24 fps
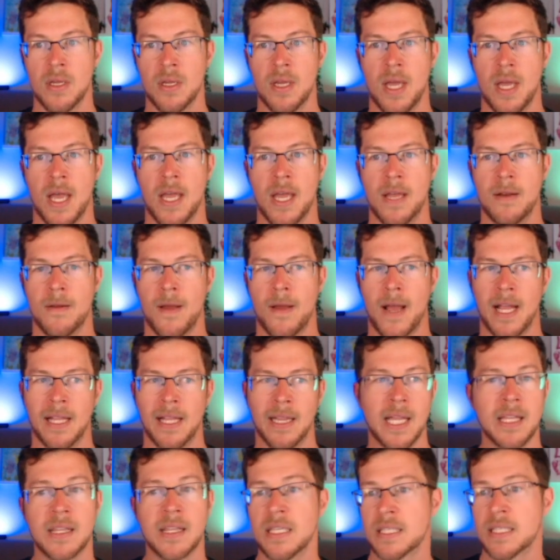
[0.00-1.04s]
And I
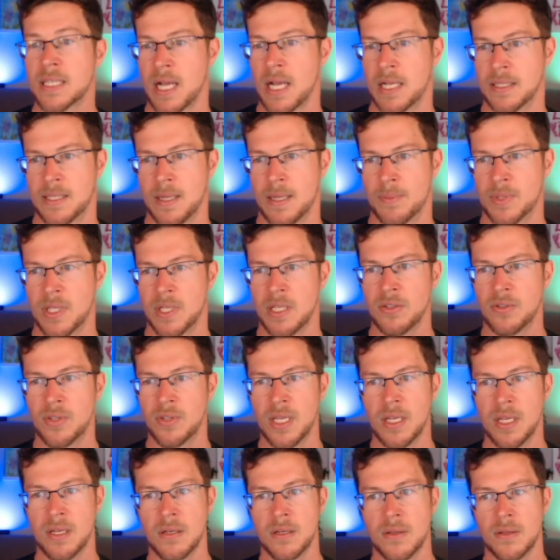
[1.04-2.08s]
like these concepts.
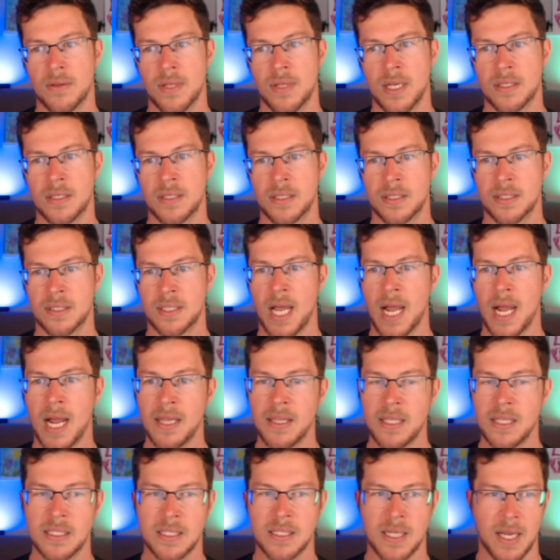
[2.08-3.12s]
They tie
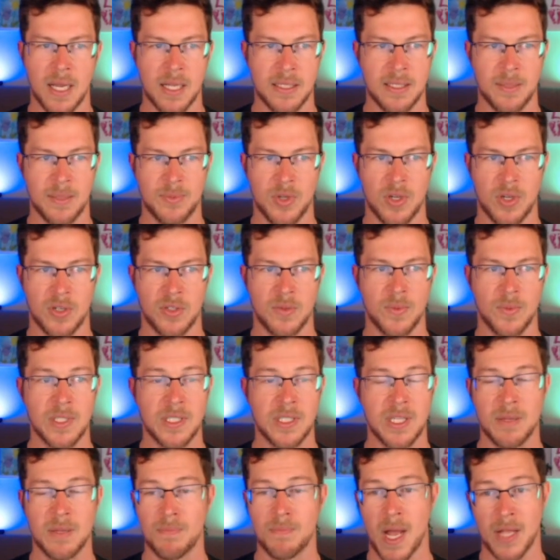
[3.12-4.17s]
these concepts also
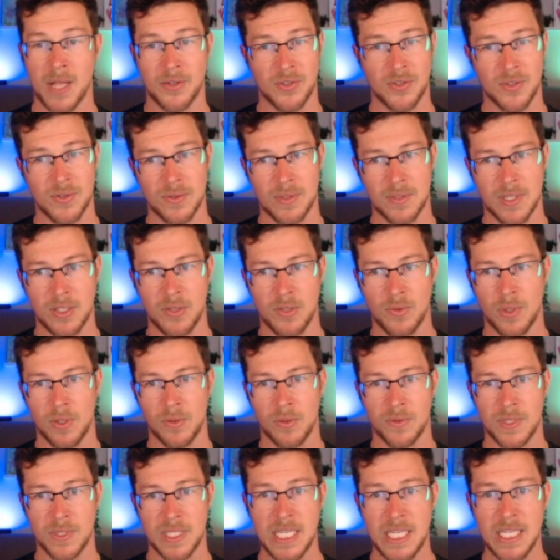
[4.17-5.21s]
into the monsters. They do a
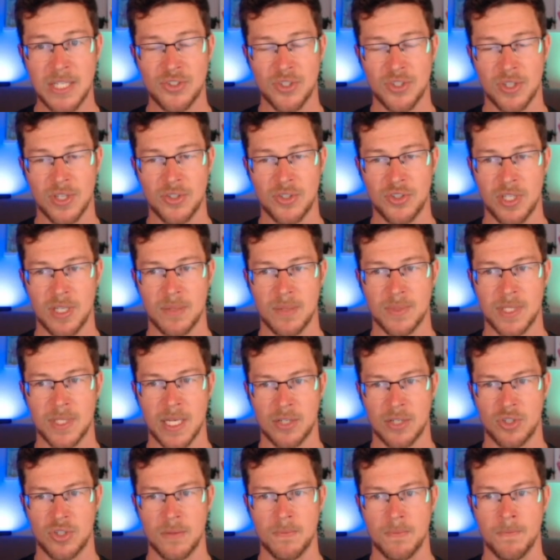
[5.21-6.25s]
little teach in the GM
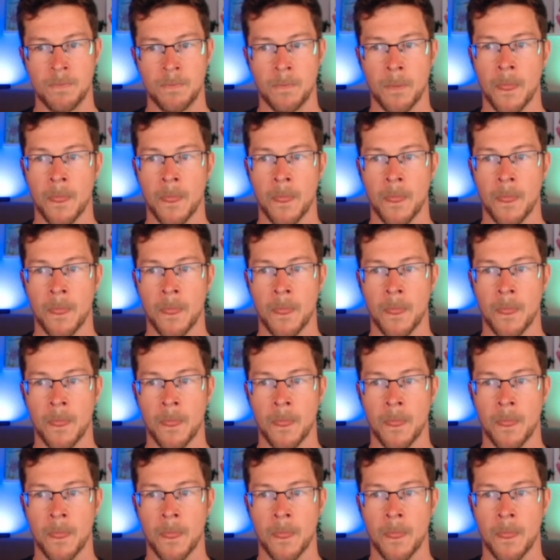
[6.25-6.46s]
section.